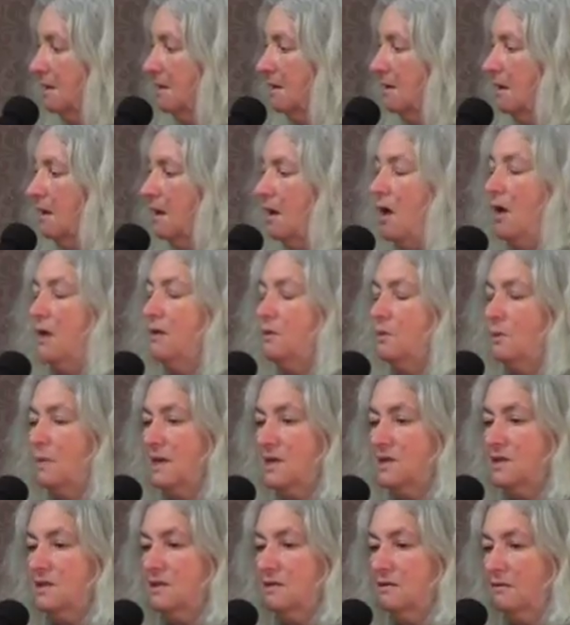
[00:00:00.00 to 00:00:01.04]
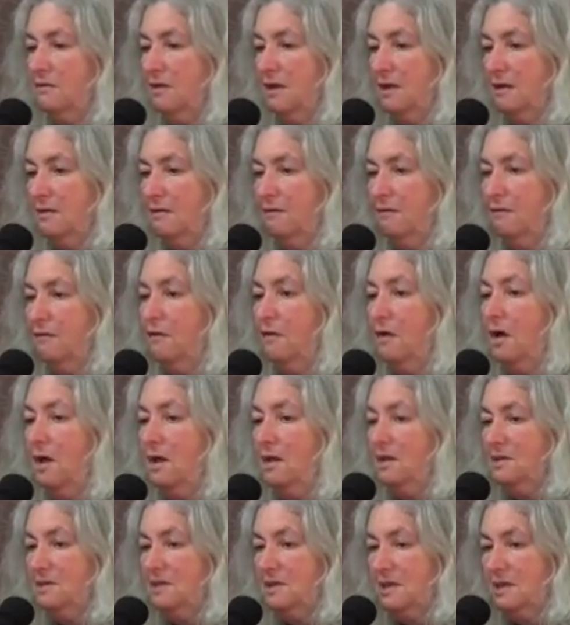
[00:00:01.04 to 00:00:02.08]
All the rest of it
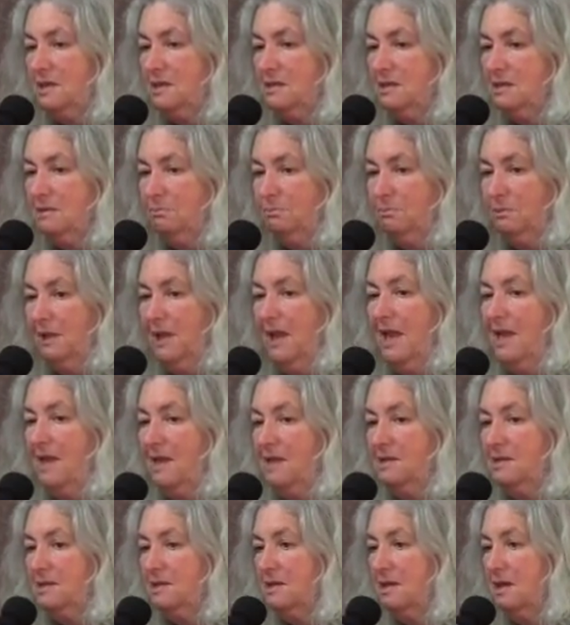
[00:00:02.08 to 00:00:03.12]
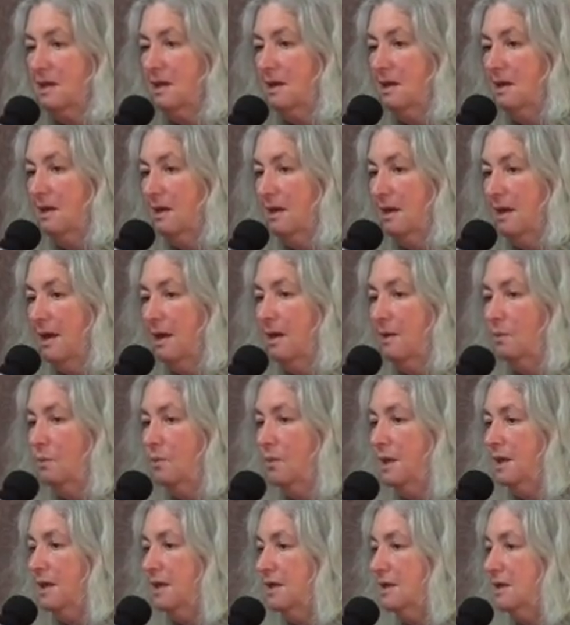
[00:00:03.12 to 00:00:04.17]
falls into place.
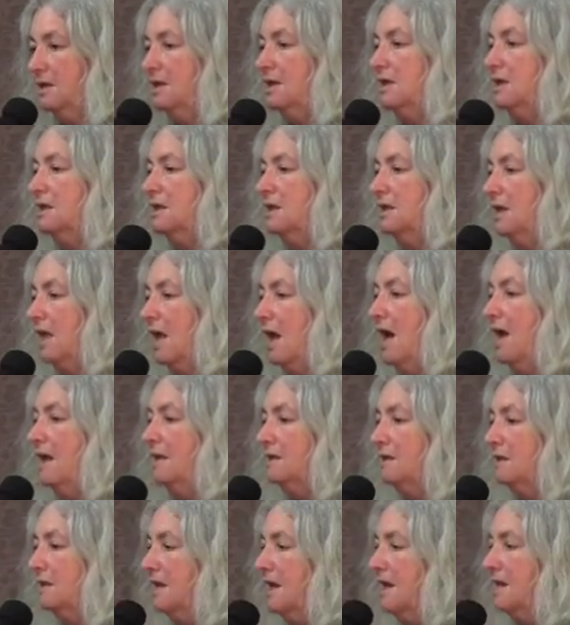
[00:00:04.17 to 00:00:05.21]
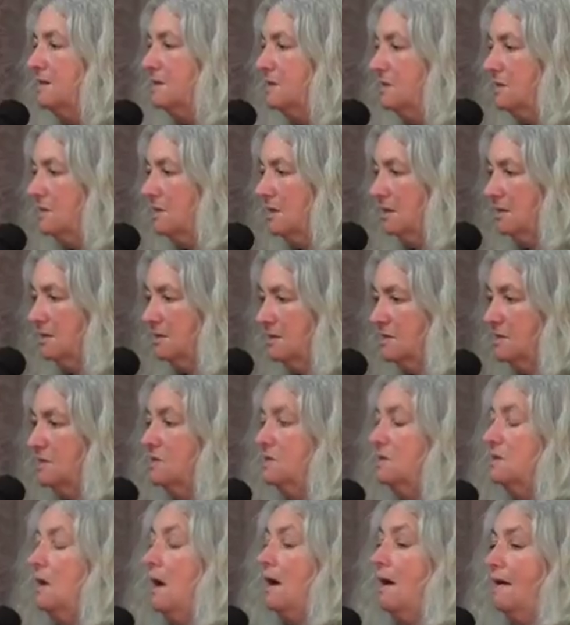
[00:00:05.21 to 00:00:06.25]
And we need a lot less
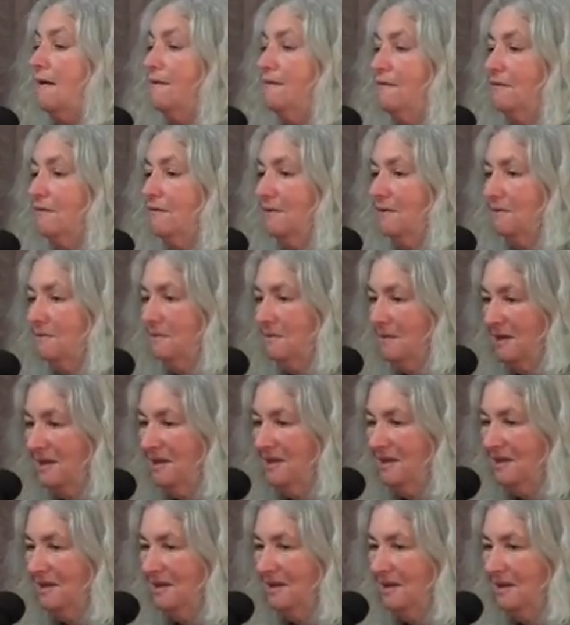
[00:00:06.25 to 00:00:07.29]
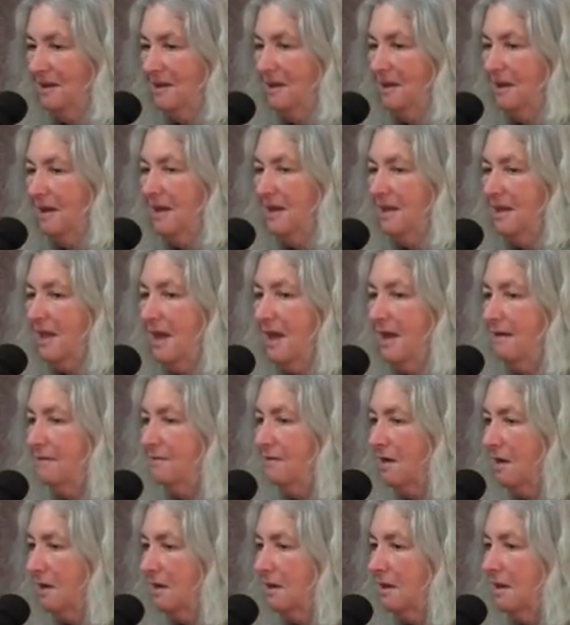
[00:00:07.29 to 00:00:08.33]
stuff. And
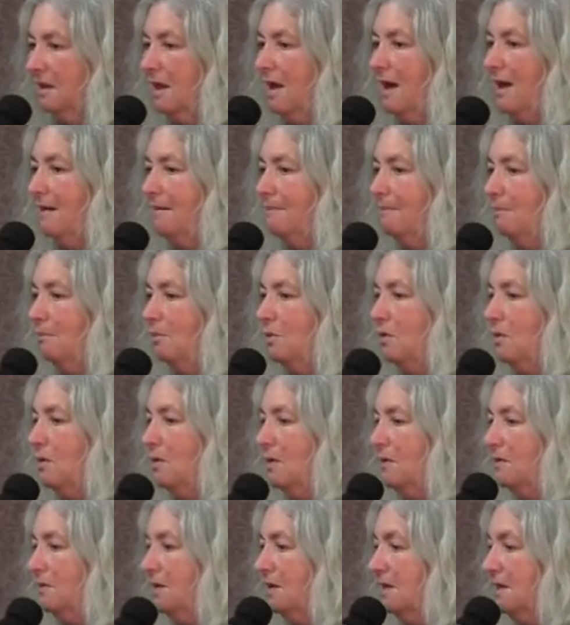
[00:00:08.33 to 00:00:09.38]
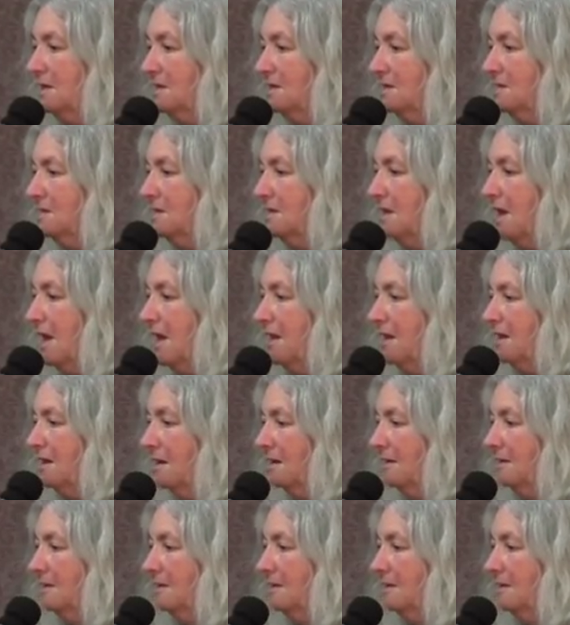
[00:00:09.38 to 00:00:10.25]
have a lot more things like